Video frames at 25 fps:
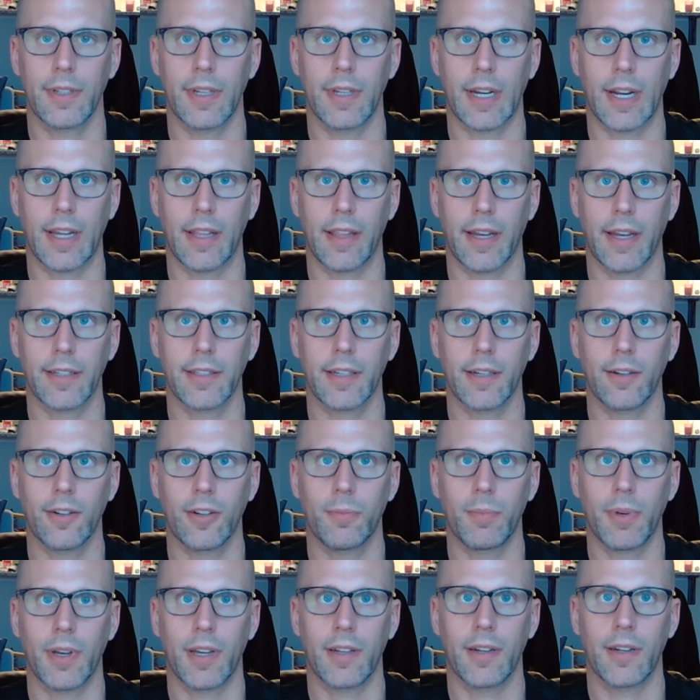And I like to go
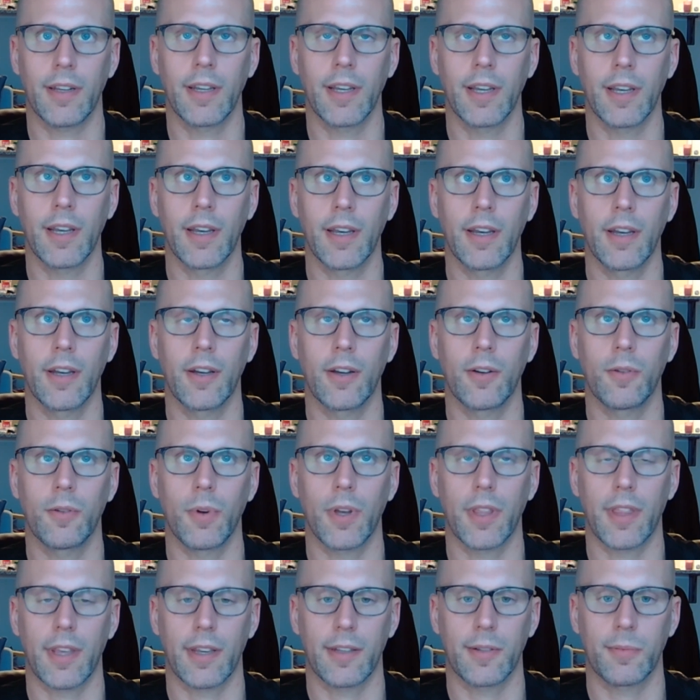to bed
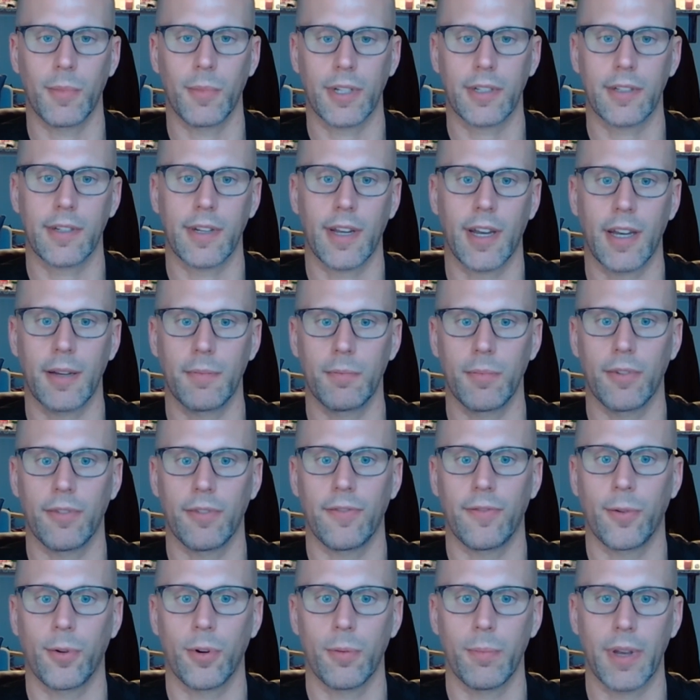with as much time
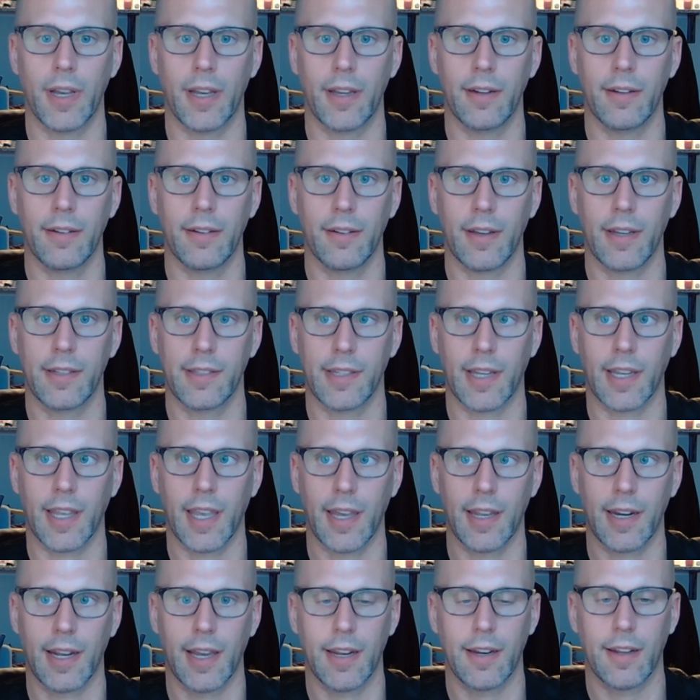before bed as I
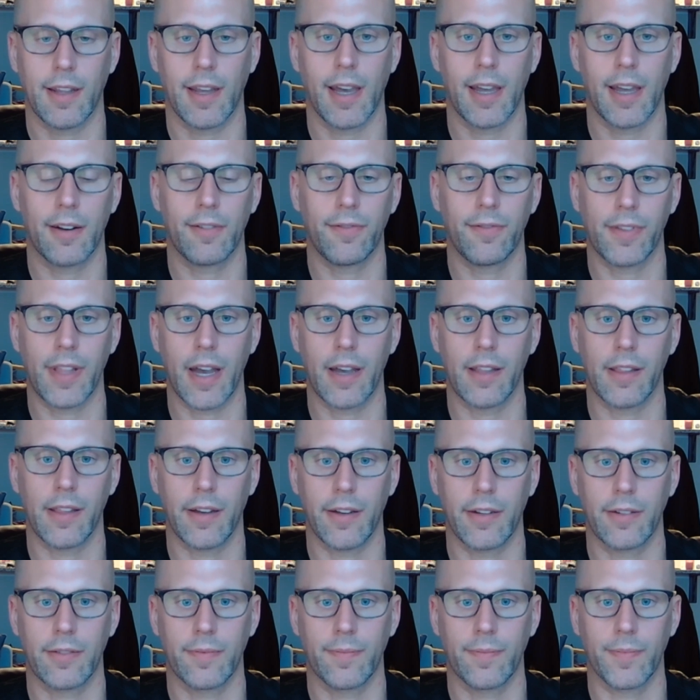can at a flat
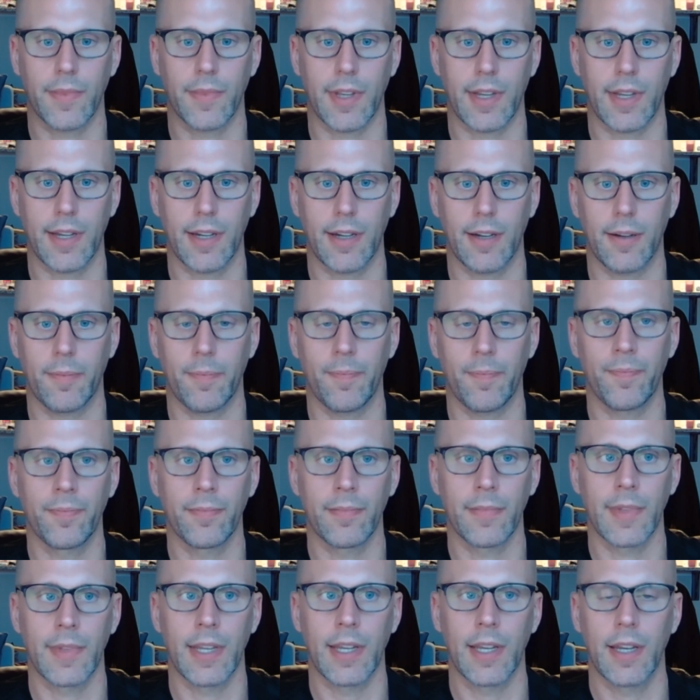line.
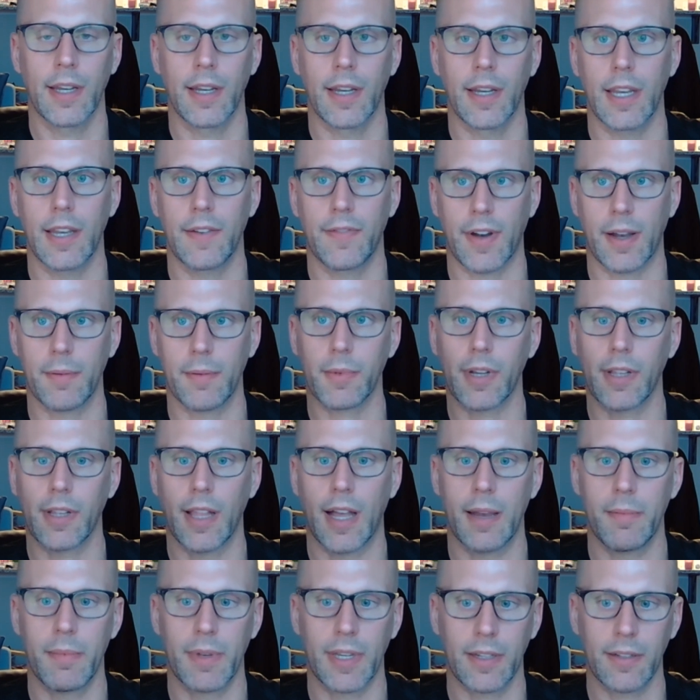If
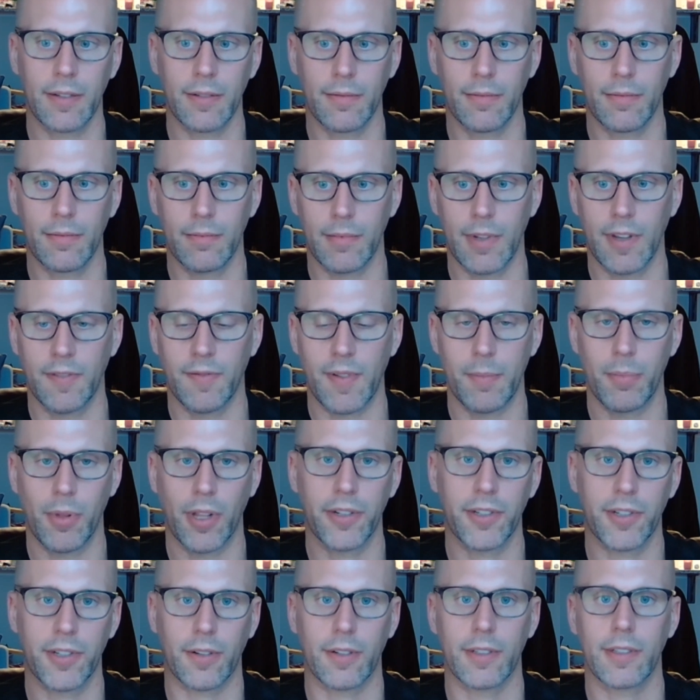my
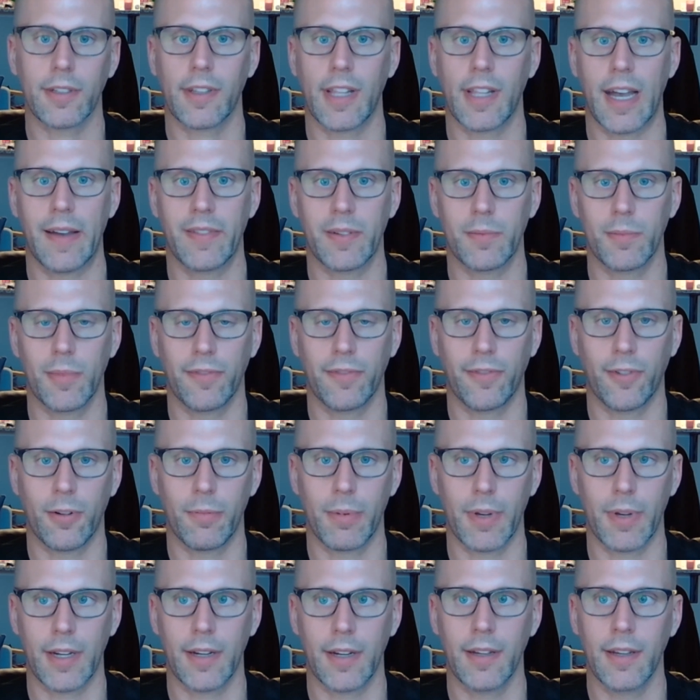blood sugar is climbing before
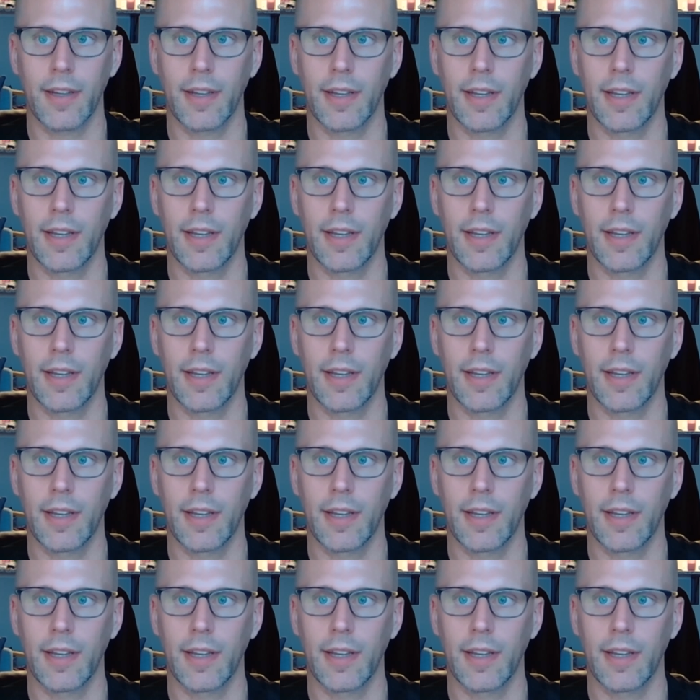bed,